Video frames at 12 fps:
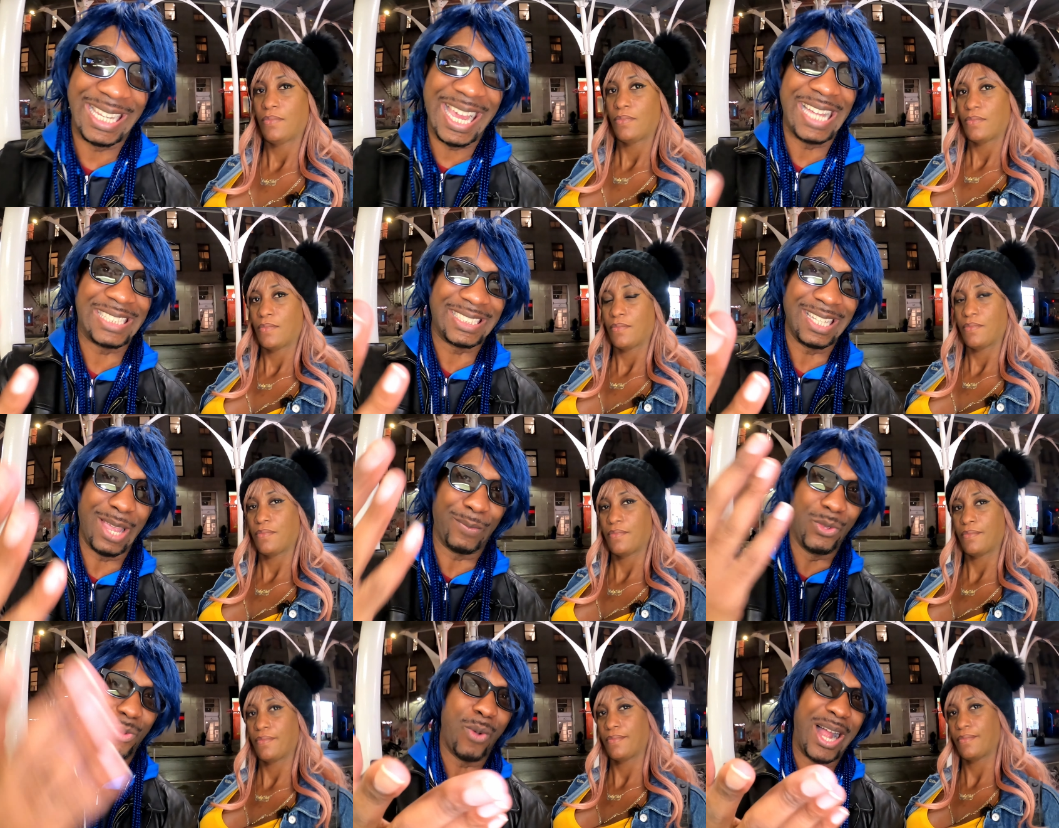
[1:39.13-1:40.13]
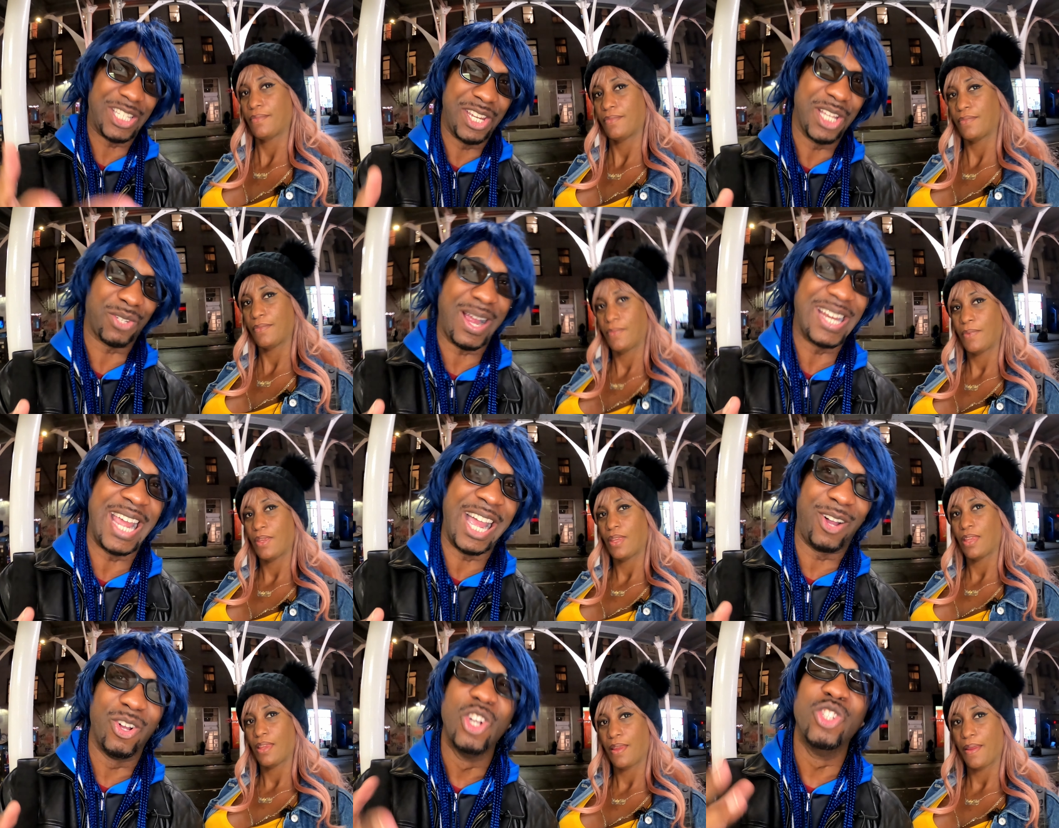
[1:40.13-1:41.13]
Speaker 1: I guess if you watching this right
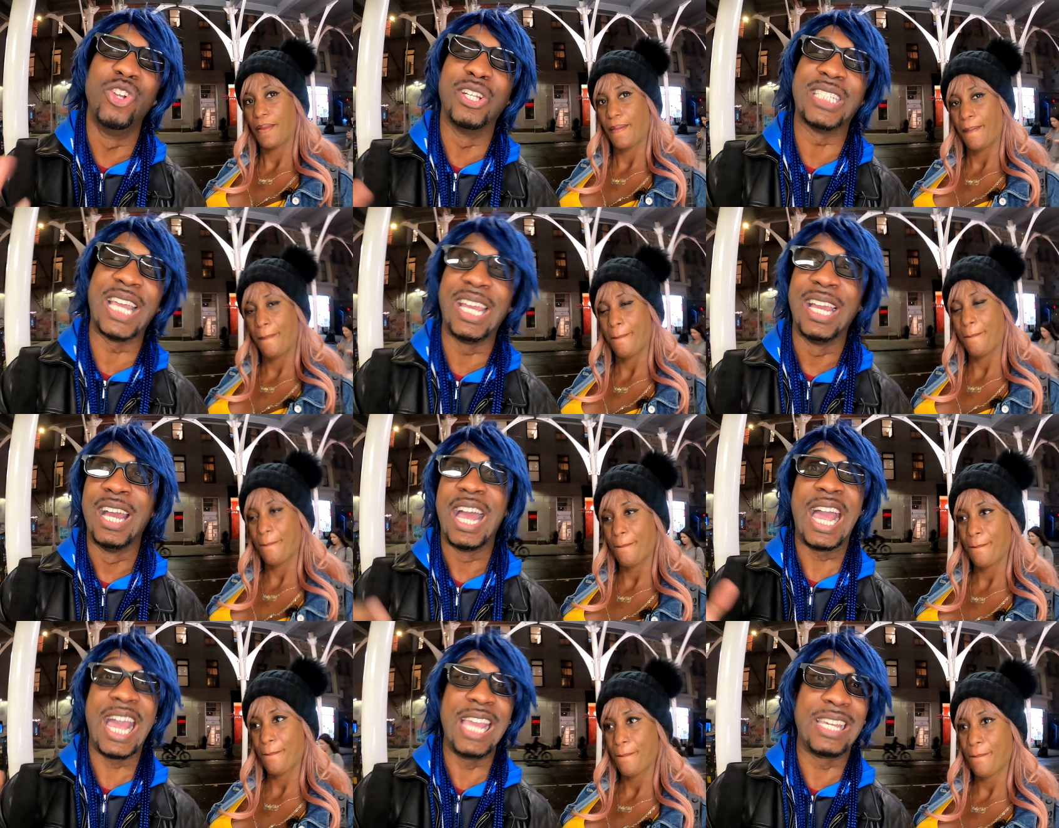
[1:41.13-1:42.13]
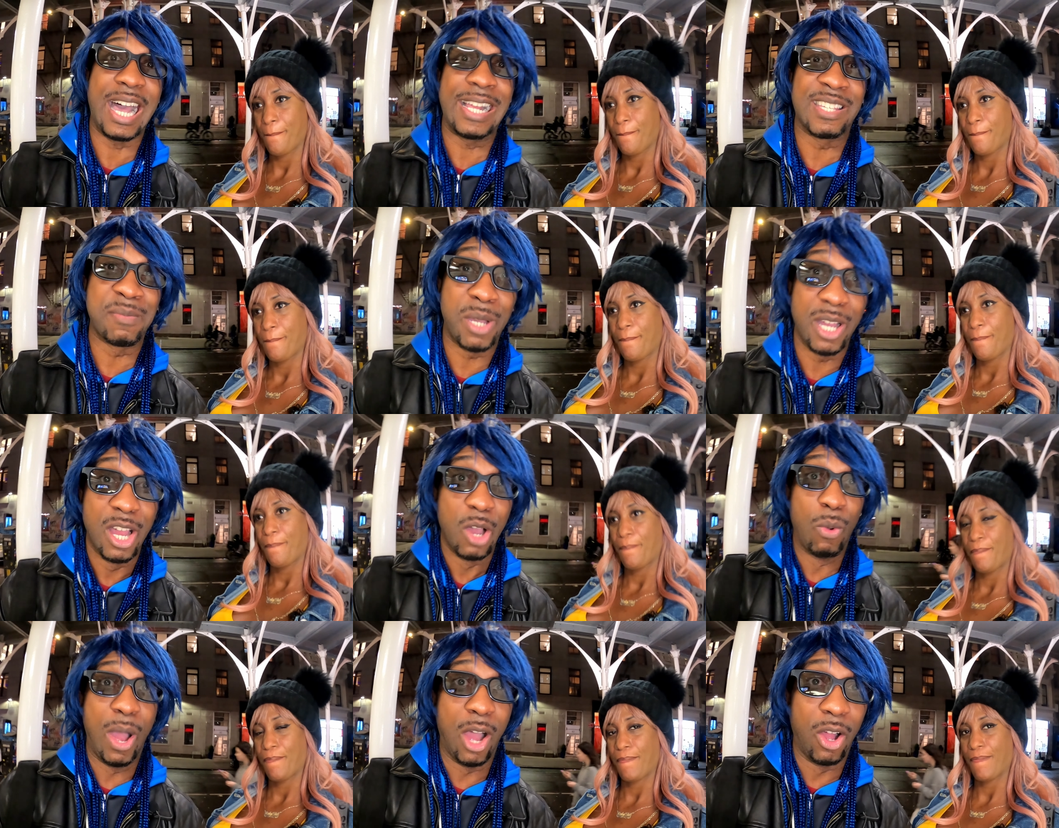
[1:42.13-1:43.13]
now, you can say, hey, Cosmo,
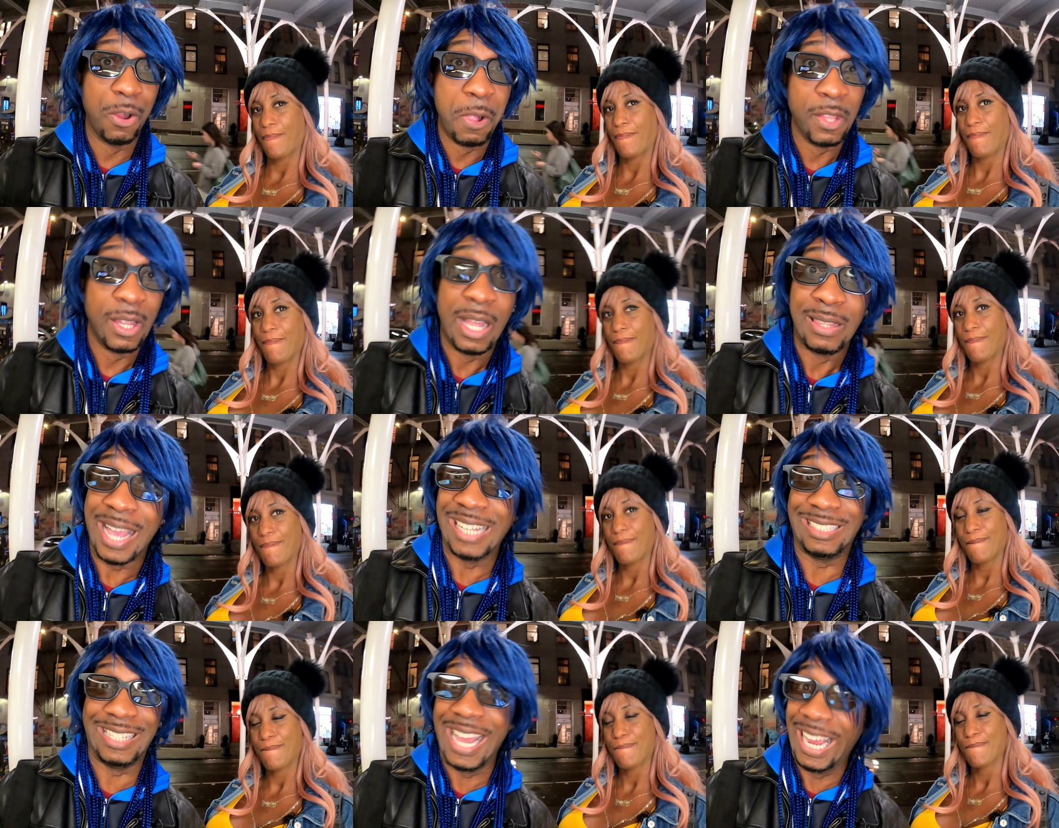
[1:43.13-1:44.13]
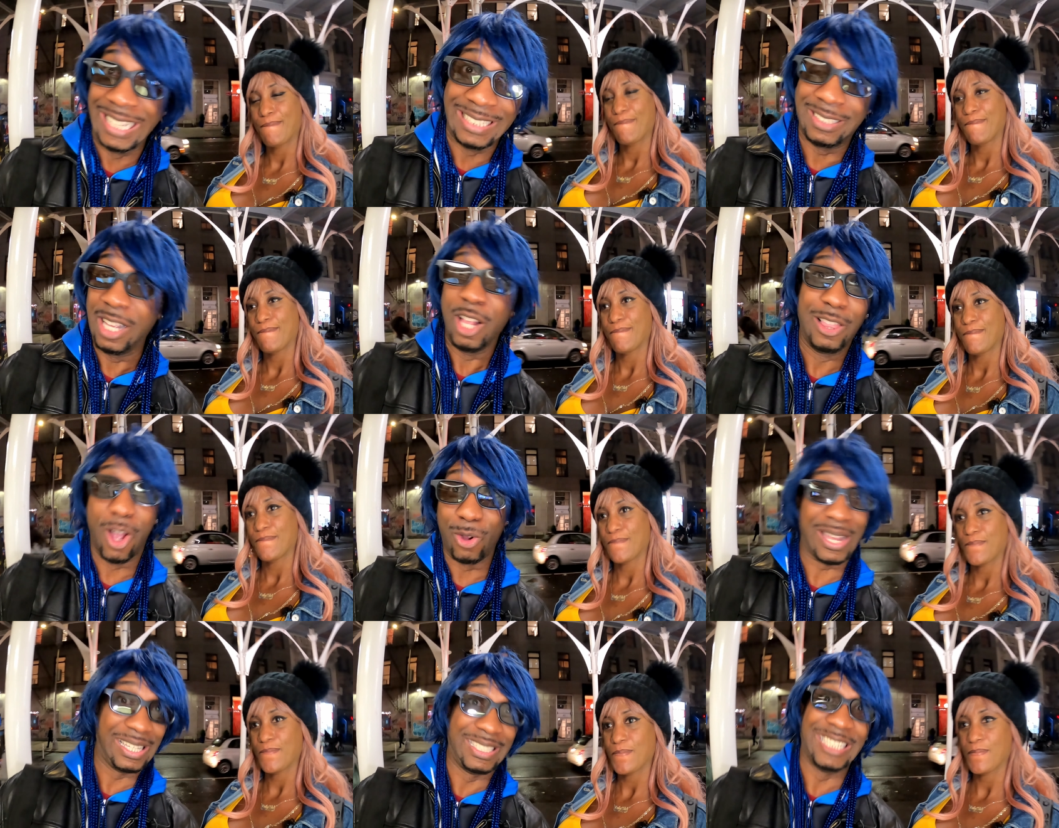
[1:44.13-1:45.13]
well, they tease
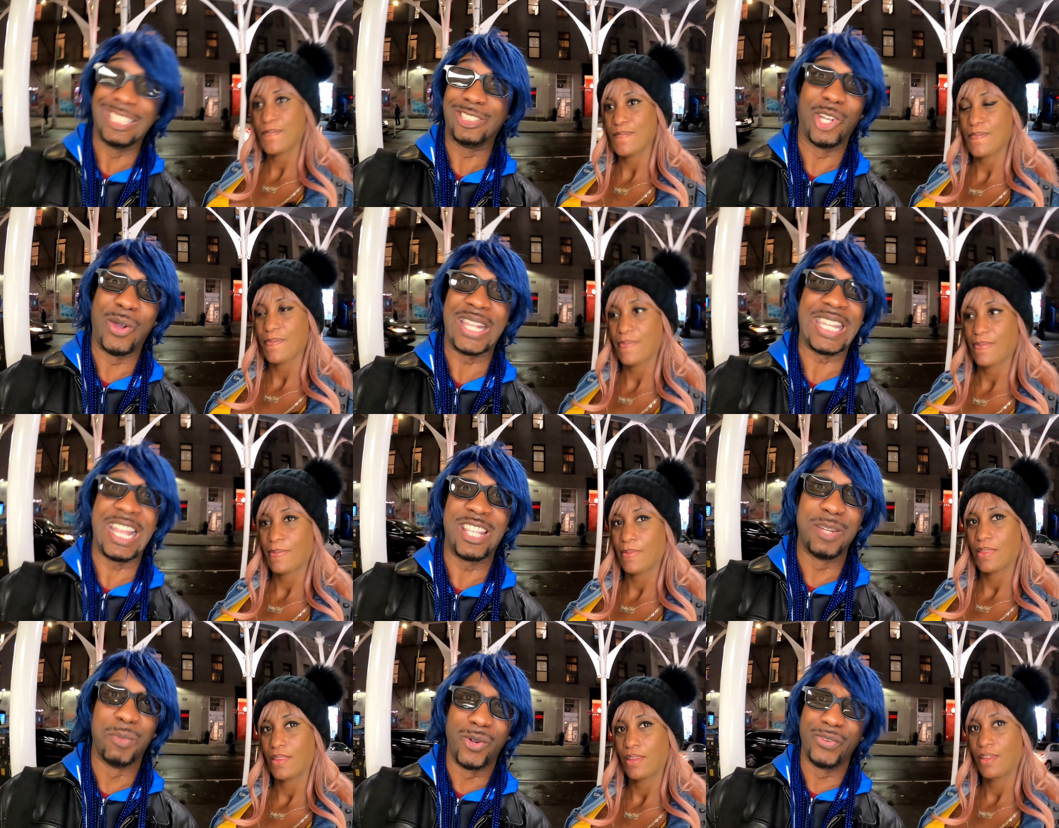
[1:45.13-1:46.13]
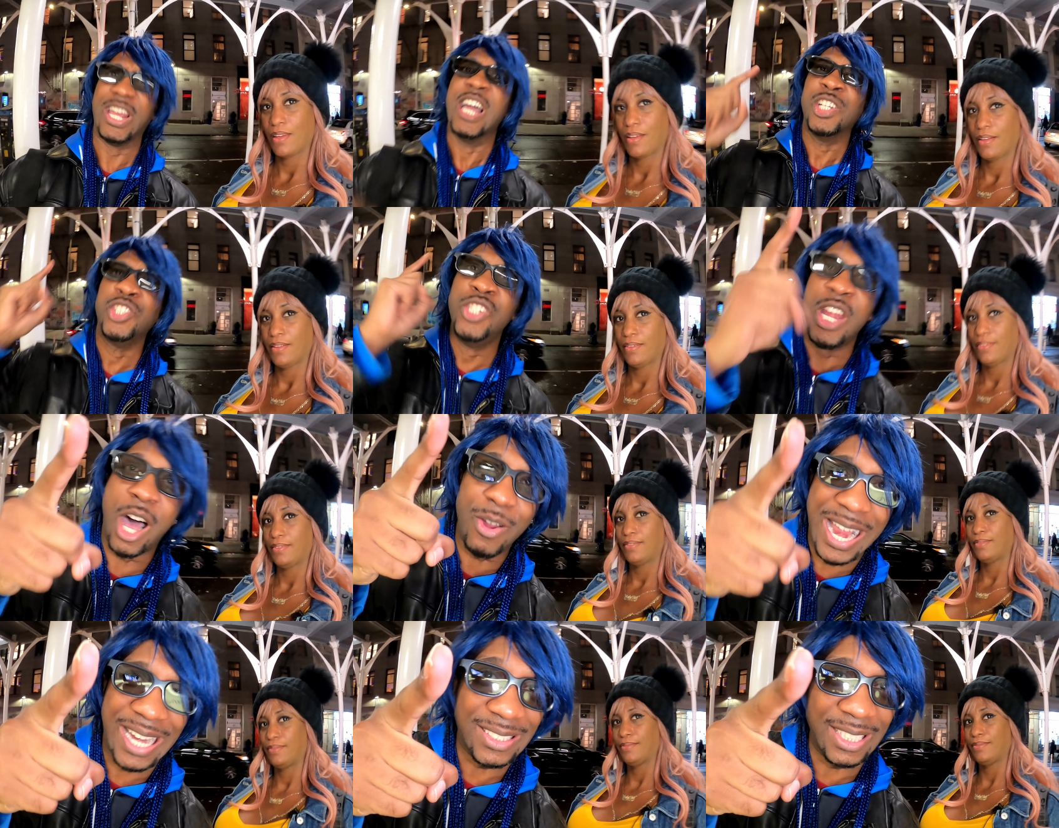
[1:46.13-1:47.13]
Loki season two at the end of the movie.
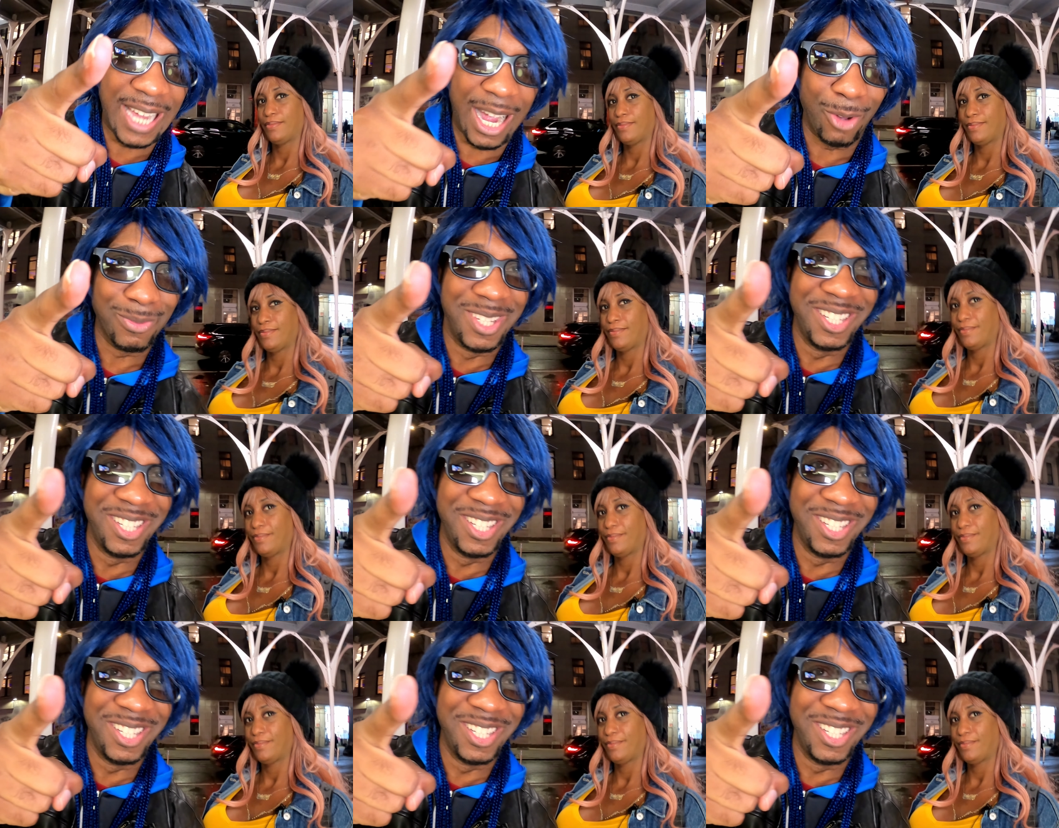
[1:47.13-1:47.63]
No, that doesn't count.